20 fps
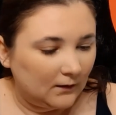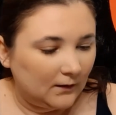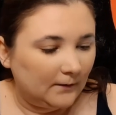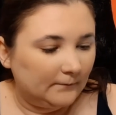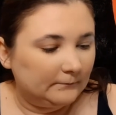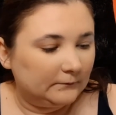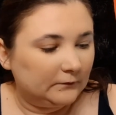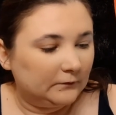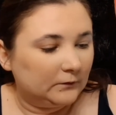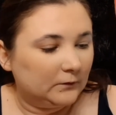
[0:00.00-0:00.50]

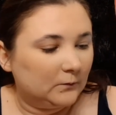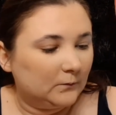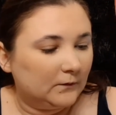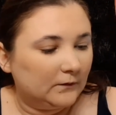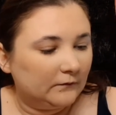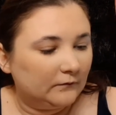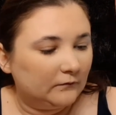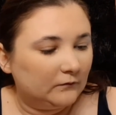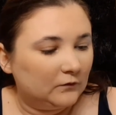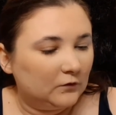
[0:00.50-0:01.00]
I'm dealing
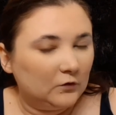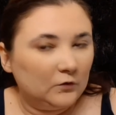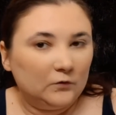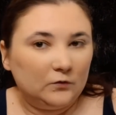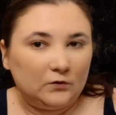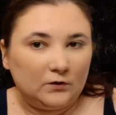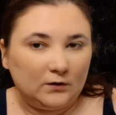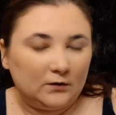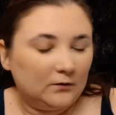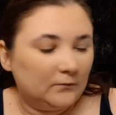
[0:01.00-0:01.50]
with 2
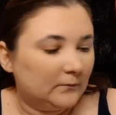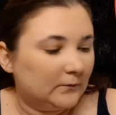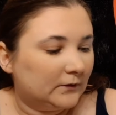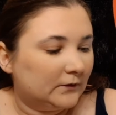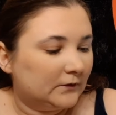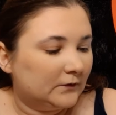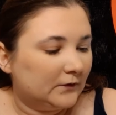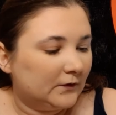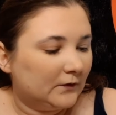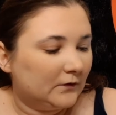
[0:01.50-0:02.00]

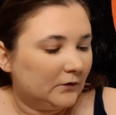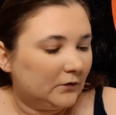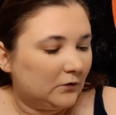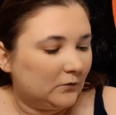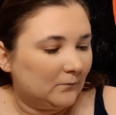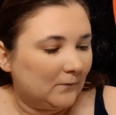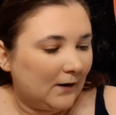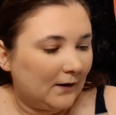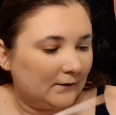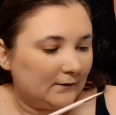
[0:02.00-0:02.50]
shimmers and 2
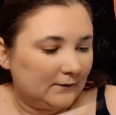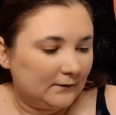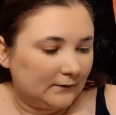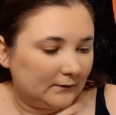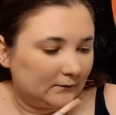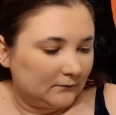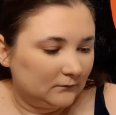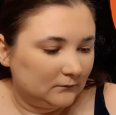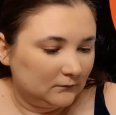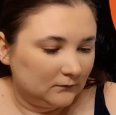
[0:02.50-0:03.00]
mattes
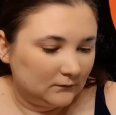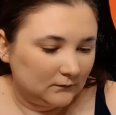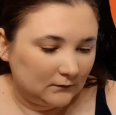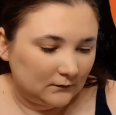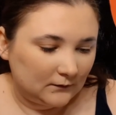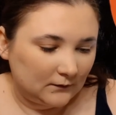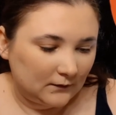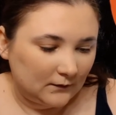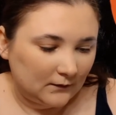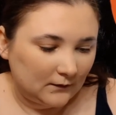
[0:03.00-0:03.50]
here.
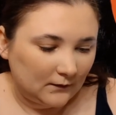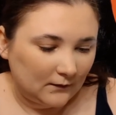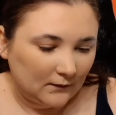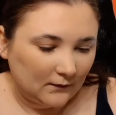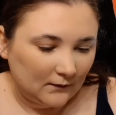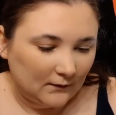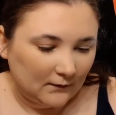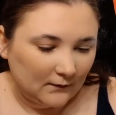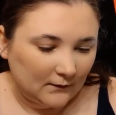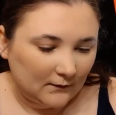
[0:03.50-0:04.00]

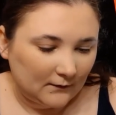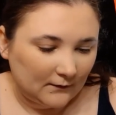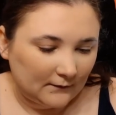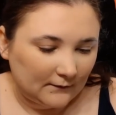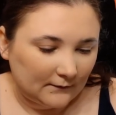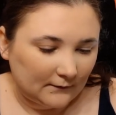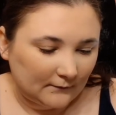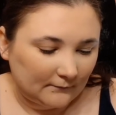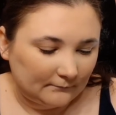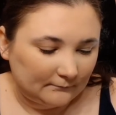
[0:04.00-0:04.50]

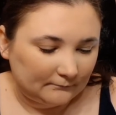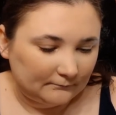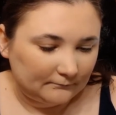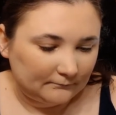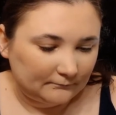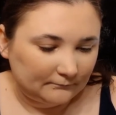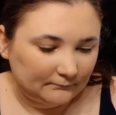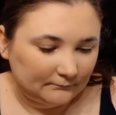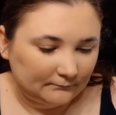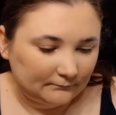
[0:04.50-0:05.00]
So,
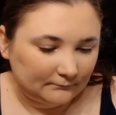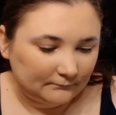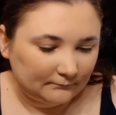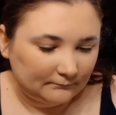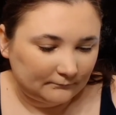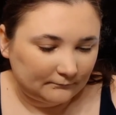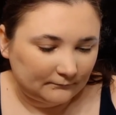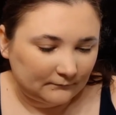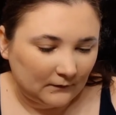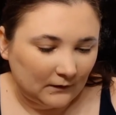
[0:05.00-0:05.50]

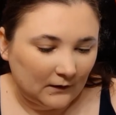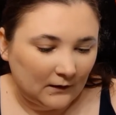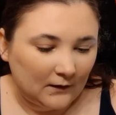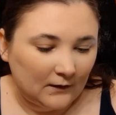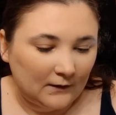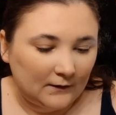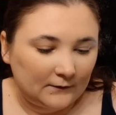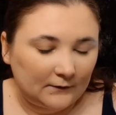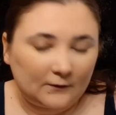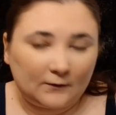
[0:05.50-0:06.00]

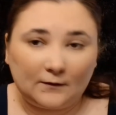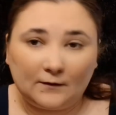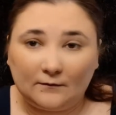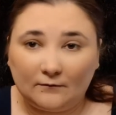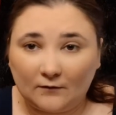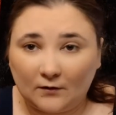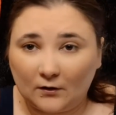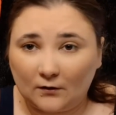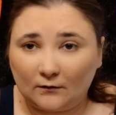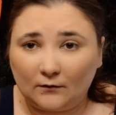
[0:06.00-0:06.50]
sorry over
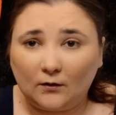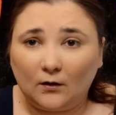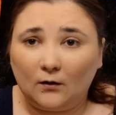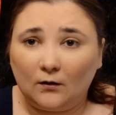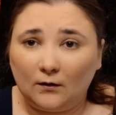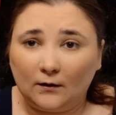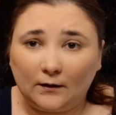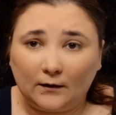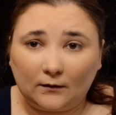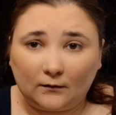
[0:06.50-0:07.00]
here
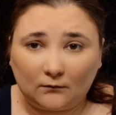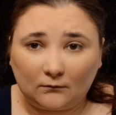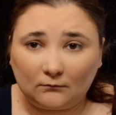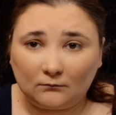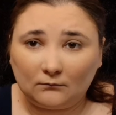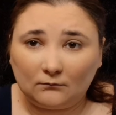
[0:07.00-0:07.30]
talking.